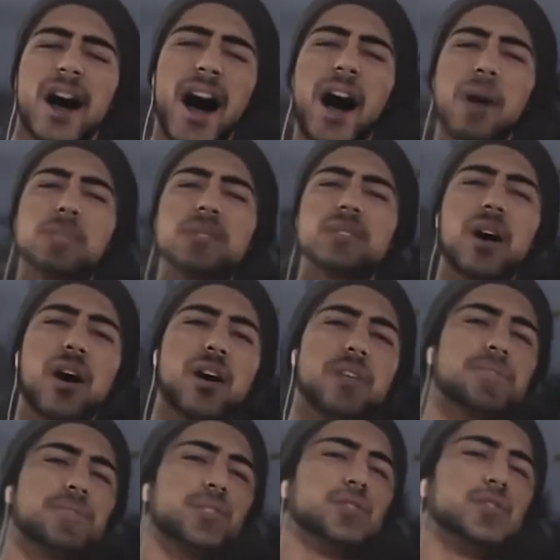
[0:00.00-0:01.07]
I've been
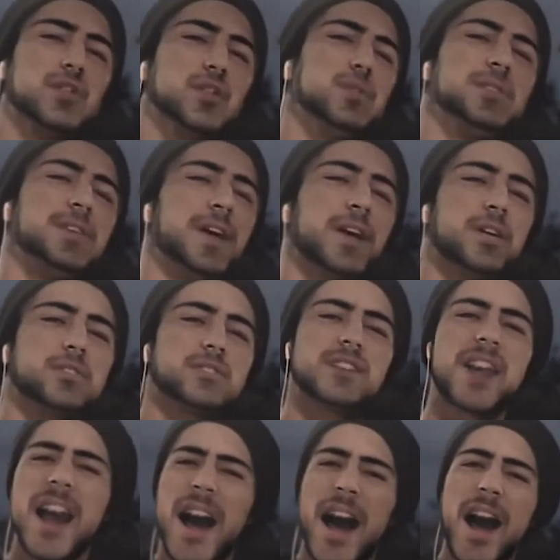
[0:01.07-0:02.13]
gone for 2
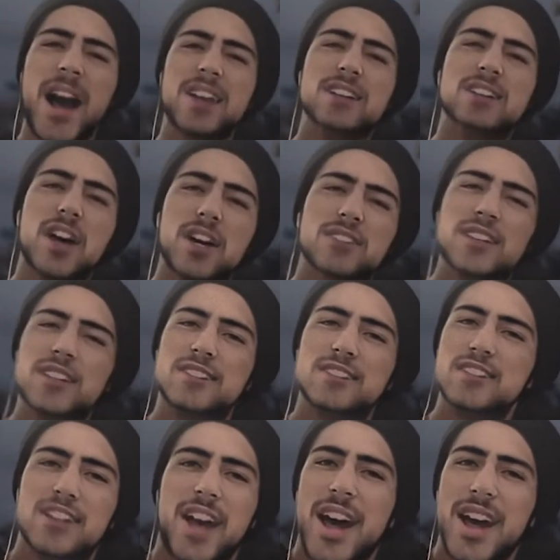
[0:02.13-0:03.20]
years and
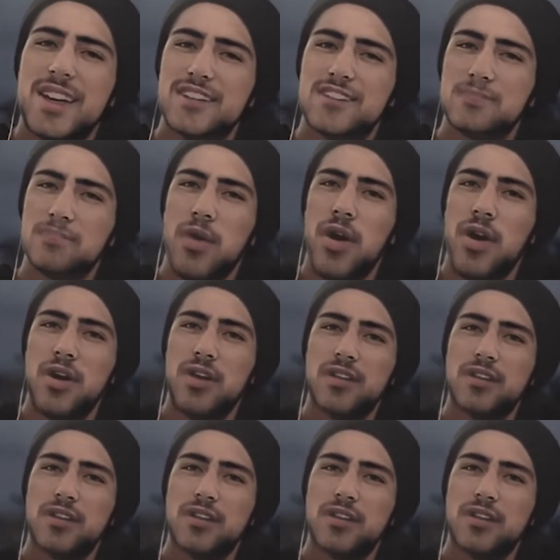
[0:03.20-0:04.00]
nothing's changed, bro.